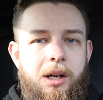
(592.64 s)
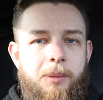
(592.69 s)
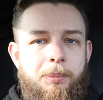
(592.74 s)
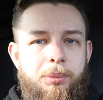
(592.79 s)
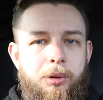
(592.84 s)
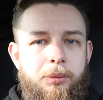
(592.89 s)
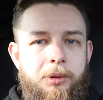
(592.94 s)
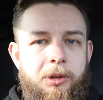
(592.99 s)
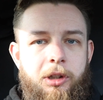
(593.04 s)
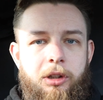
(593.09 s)
I'm
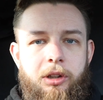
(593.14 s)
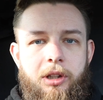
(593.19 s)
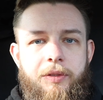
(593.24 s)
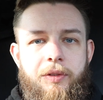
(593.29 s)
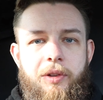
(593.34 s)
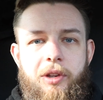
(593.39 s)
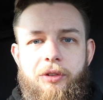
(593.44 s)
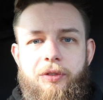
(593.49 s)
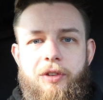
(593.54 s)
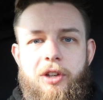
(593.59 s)
probably going to
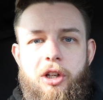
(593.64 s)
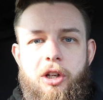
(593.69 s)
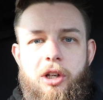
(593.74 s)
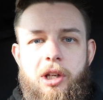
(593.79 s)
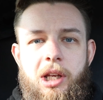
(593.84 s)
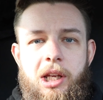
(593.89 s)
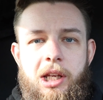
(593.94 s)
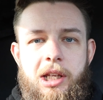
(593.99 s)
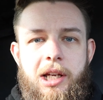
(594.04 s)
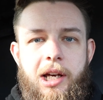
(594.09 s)
leave this video
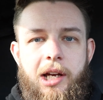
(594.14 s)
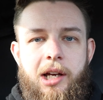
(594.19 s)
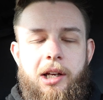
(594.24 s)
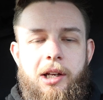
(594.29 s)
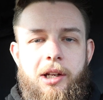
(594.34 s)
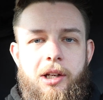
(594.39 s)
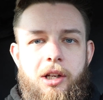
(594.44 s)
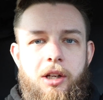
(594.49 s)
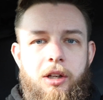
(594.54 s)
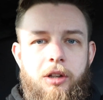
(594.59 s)
here,
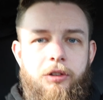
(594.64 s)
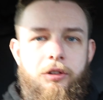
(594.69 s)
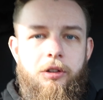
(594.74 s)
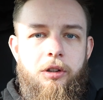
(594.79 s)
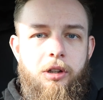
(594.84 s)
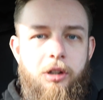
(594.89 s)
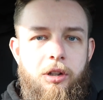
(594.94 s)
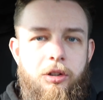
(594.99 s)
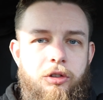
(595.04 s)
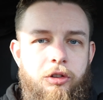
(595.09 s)

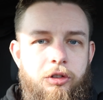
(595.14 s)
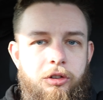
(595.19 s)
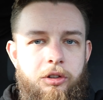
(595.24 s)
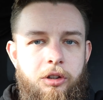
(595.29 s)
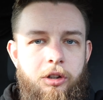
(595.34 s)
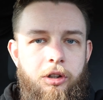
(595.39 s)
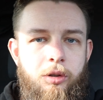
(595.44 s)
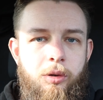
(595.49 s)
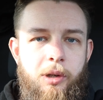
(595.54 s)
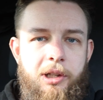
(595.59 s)
so just
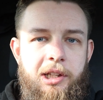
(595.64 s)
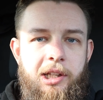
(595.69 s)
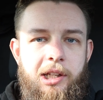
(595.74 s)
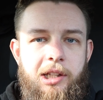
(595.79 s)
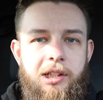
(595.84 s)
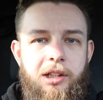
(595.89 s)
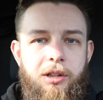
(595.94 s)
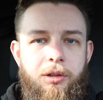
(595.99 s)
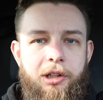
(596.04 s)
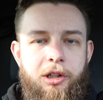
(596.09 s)
a quick
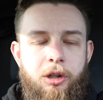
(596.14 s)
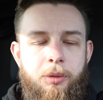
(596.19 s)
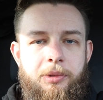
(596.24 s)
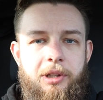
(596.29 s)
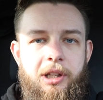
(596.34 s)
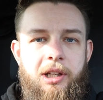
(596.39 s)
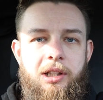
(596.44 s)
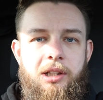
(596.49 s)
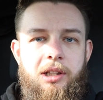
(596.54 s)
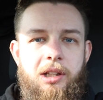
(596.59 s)

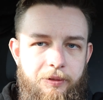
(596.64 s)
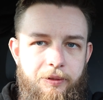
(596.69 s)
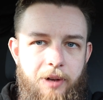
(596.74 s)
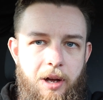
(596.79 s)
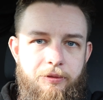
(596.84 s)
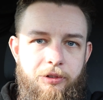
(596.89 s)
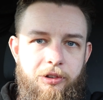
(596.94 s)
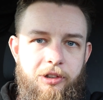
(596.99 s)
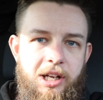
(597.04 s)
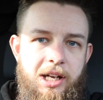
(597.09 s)
update.
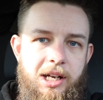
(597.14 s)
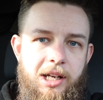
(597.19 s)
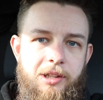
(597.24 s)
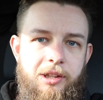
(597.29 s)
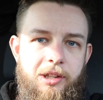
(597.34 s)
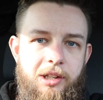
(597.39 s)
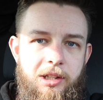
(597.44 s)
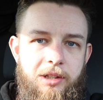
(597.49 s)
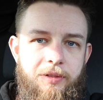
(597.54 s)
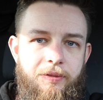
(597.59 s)
I've
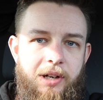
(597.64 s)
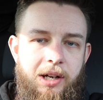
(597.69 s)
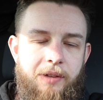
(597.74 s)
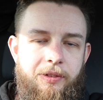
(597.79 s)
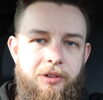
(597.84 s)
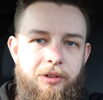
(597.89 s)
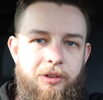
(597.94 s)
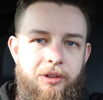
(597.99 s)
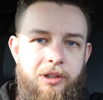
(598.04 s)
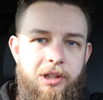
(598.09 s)
started the
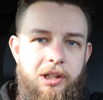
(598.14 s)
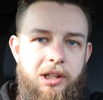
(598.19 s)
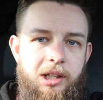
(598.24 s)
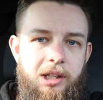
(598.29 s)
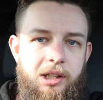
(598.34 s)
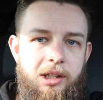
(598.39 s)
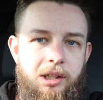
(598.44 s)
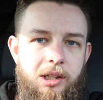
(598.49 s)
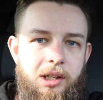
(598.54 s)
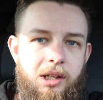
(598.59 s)
van the other
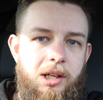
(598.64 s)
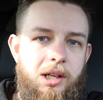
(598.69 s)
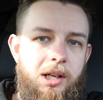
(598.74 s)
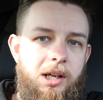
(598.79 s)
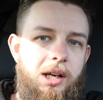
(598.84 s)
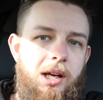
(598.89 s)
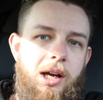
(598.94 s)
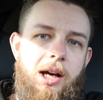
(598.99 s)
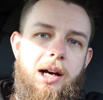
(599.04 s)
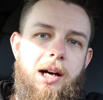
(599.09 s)
day,
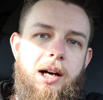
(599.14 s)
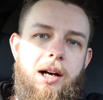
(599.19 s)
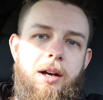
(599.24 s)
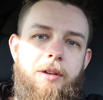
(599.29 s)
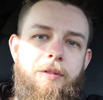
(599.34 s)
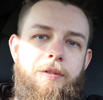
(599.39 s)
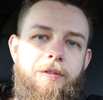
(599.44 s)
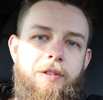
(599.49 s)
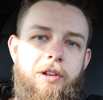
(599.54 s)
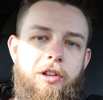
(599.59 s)

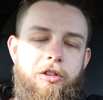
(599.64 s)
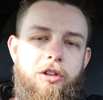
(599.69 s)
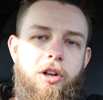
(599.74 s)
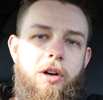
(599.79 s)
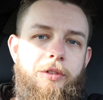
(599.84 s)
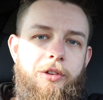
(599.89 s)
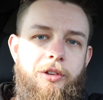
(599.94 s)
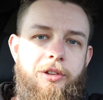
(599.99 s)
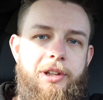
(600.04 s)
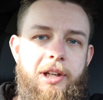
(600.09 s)
I've finished it
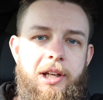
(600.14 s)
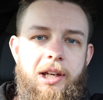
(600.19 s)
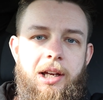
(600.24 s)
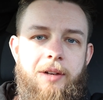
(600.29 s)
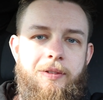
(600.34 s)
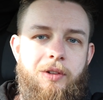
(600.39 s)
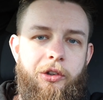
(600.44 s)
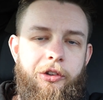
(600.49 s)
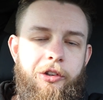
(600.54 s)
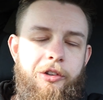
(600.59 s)
off today.
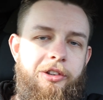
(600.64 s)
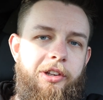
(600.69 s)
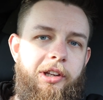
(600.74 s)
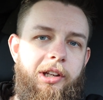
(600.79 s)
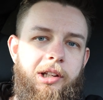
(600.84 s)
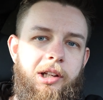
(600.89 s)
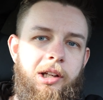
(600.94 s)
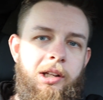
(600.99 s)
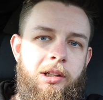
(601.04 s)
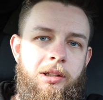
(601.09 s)
I've also
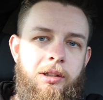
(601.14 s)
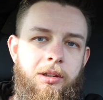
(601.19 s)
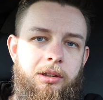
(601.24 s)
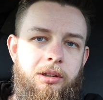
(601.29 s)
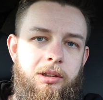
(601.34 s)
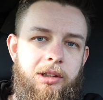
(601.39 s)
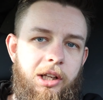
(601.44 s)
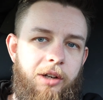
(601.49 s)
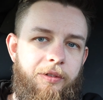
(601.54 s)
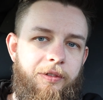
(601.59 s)

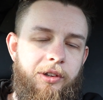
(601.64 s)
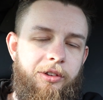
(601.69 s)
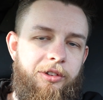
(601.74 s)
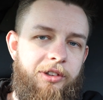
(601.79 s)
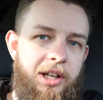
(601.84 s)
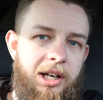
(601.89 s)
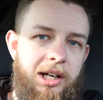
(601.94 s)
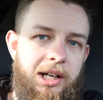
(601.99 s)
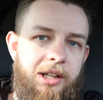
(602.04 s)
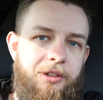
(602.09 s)
taken girlfriend's
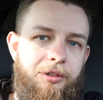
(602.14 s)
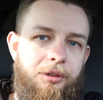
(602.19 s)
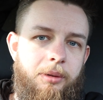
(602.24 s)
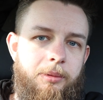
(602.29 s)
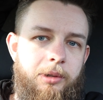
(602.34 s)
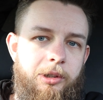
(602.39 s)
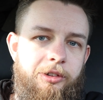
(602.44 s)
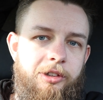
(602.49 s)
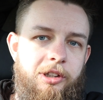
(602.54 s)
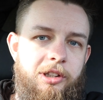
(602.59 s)
car to
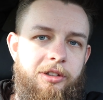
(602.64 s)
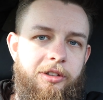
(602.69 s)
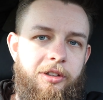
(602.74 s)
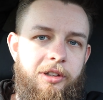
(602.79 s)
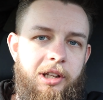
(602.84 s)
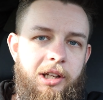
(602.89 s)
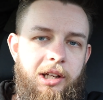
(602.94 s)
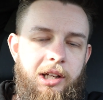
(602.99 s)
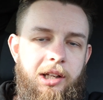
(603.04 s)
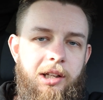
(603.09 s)
MOT
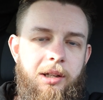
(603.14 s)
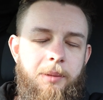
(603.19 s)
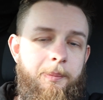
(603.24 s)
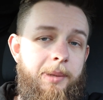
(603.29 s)
today.